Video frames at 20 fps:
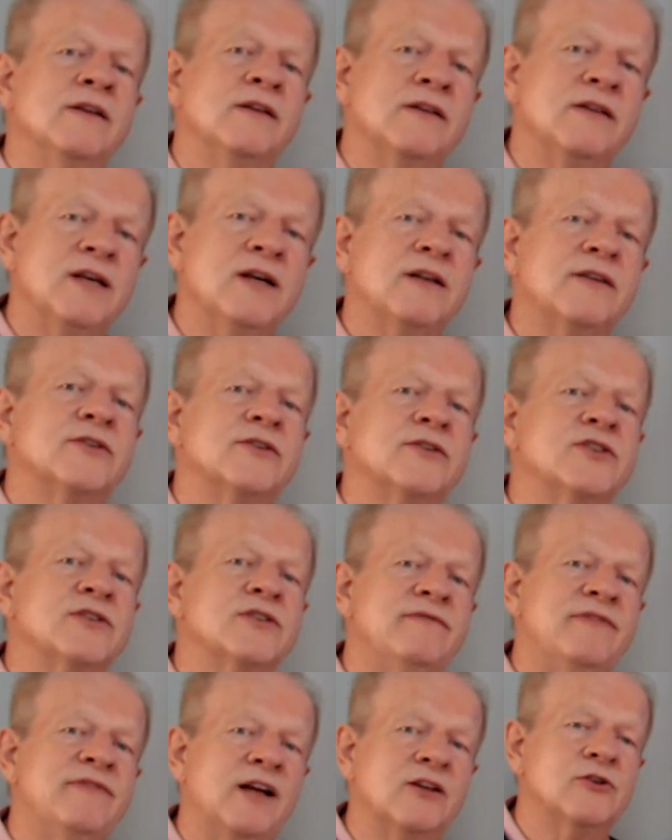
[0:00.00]
Yeah, there's
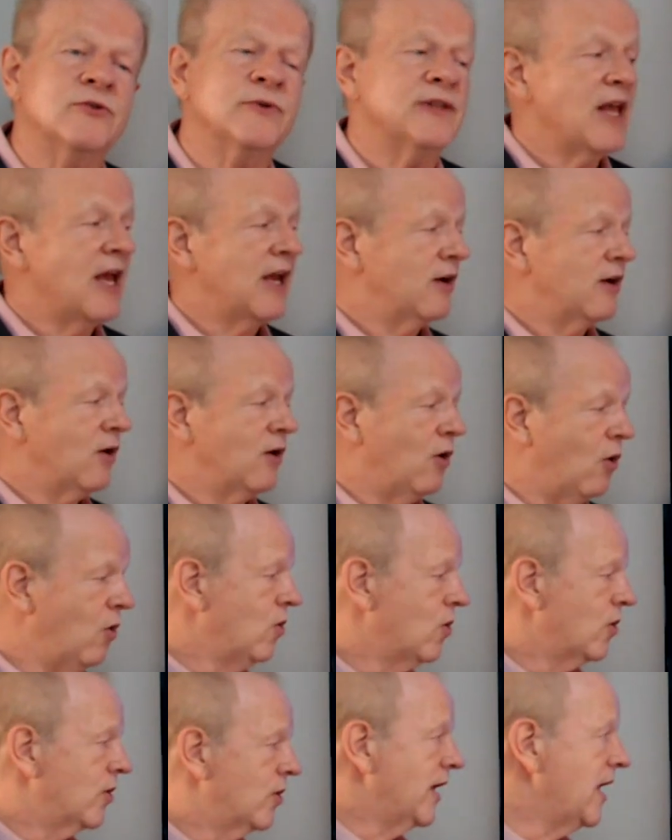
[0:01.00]
some value in that.
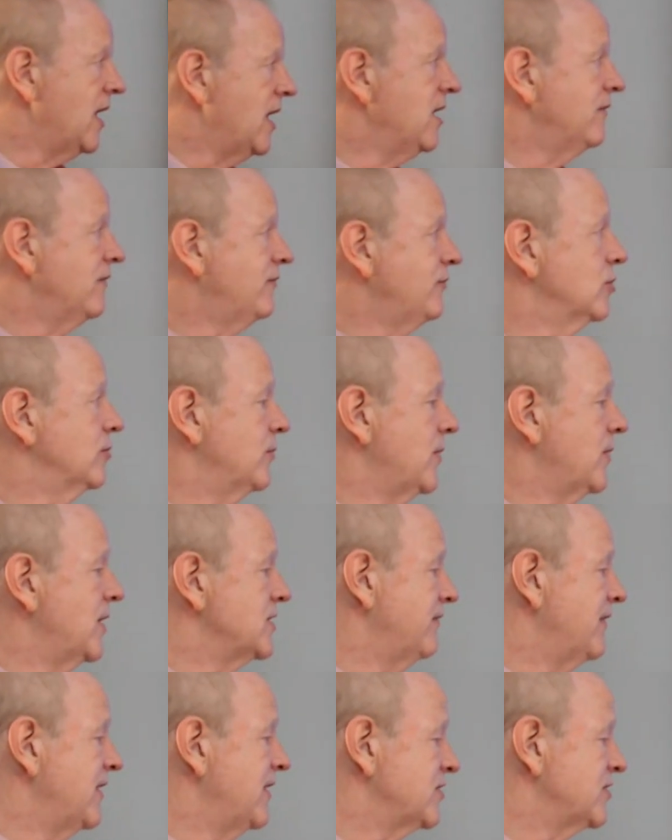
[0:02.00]
Or if your
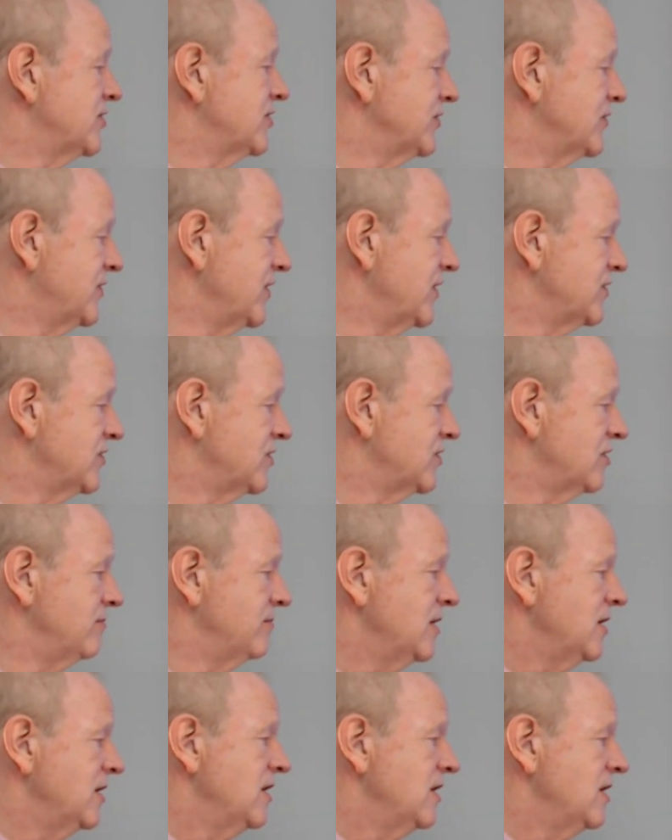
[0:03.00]
reservation
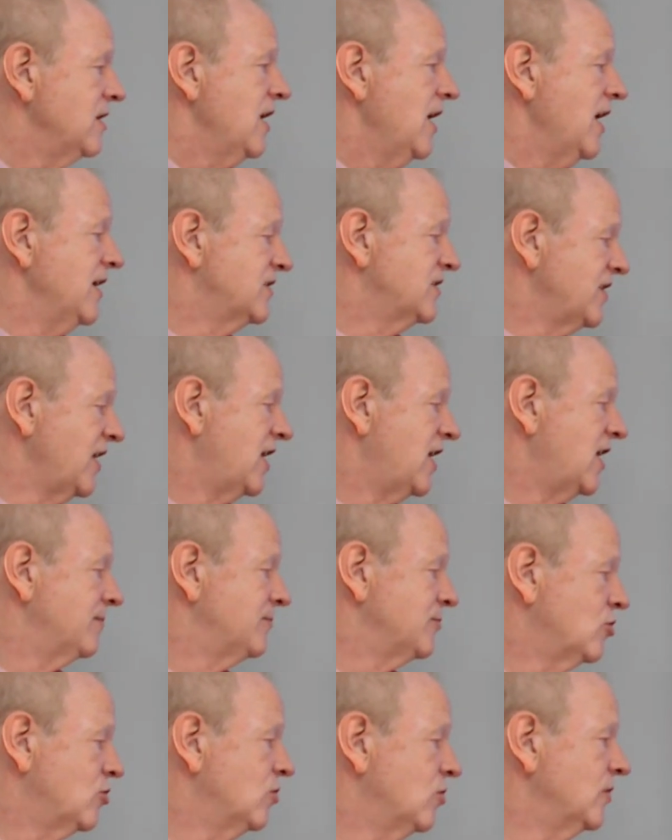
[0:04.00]
system is set up
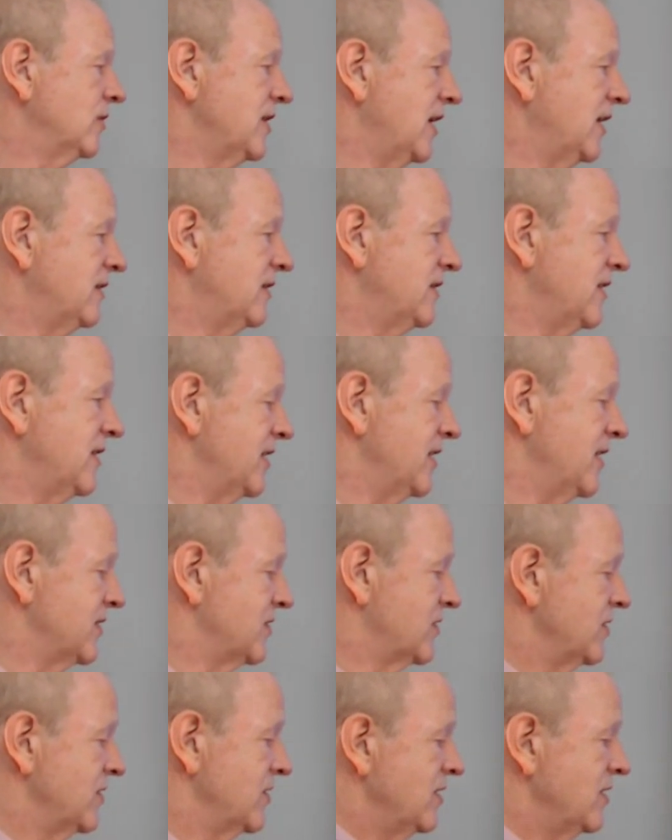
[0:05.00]
to coordinate
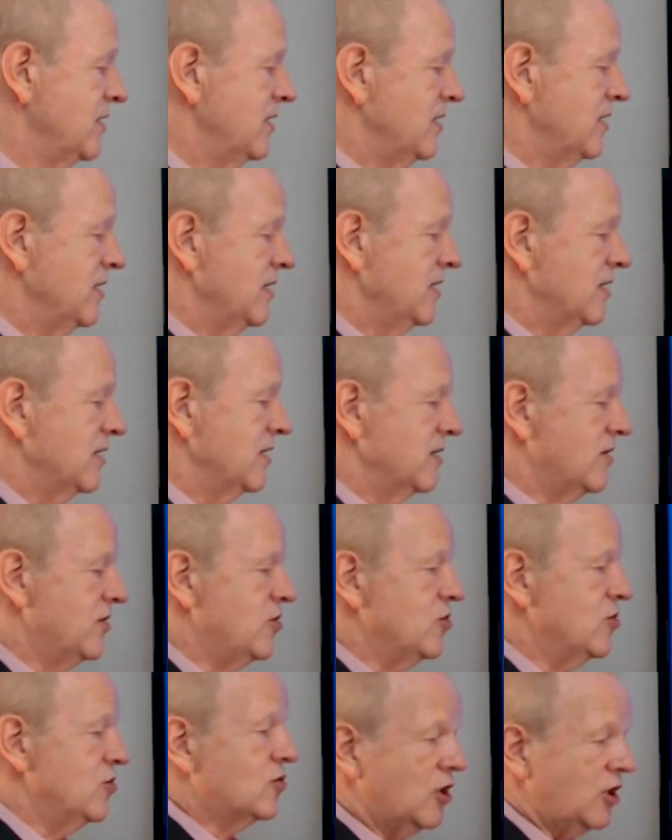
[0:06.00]
this,
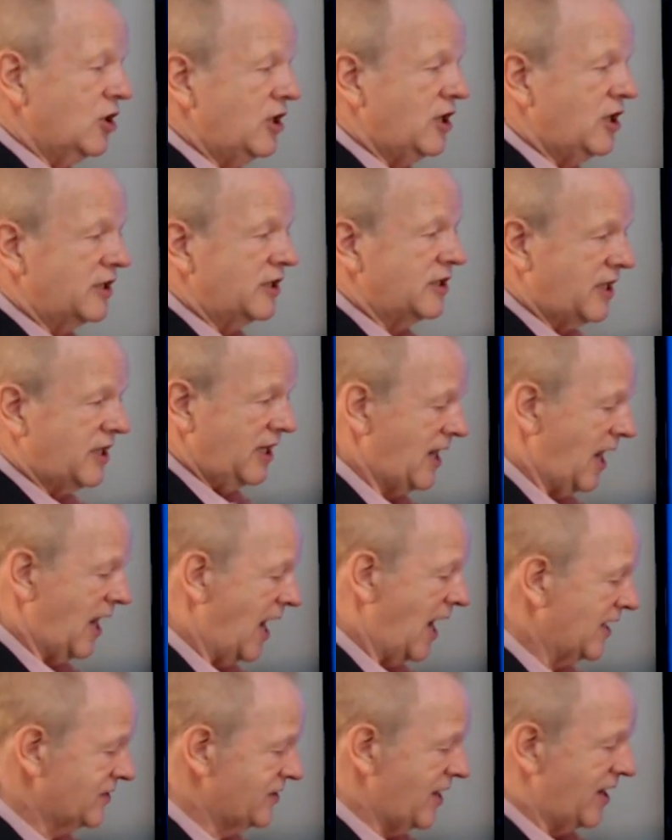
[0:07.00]
you could get
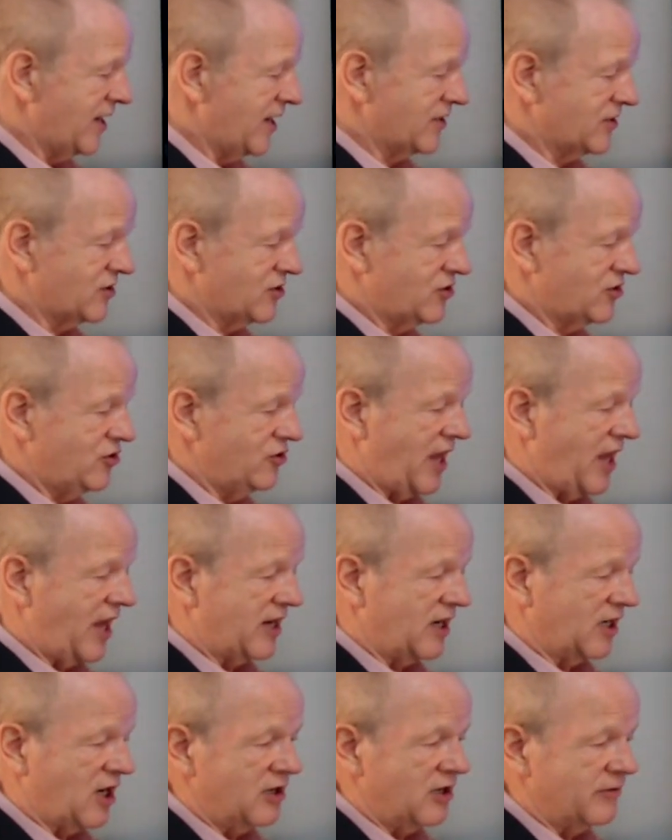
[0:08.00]
access to that
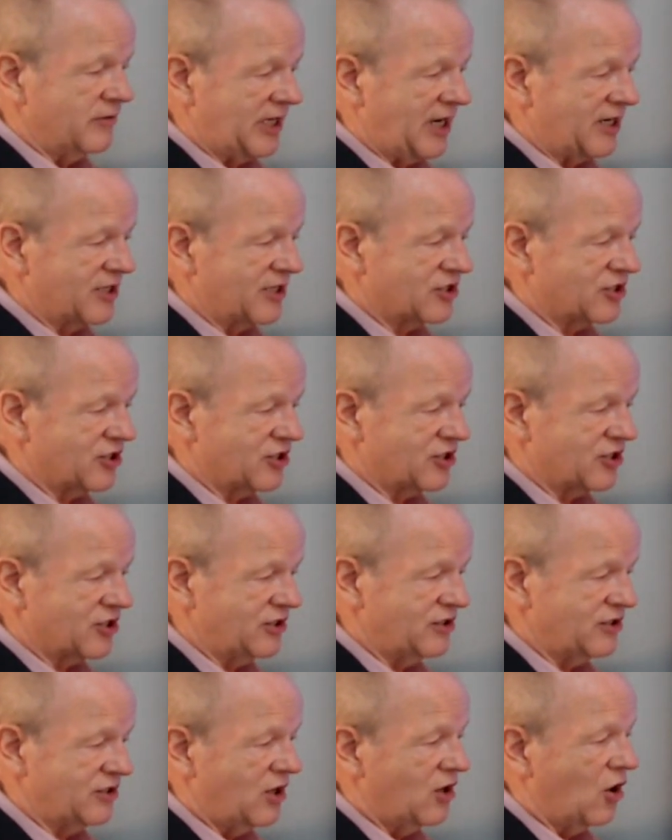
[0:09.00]
accommodation
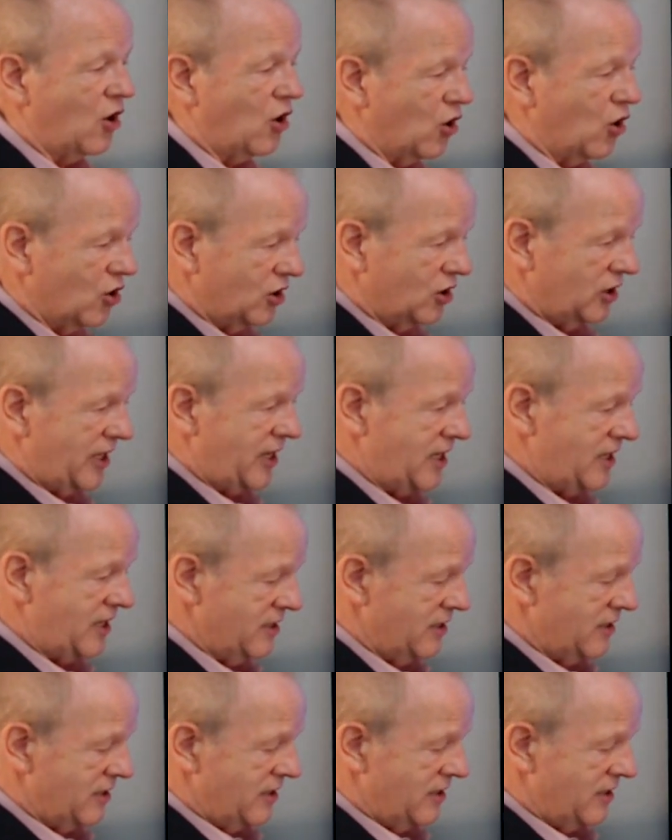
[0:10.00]
early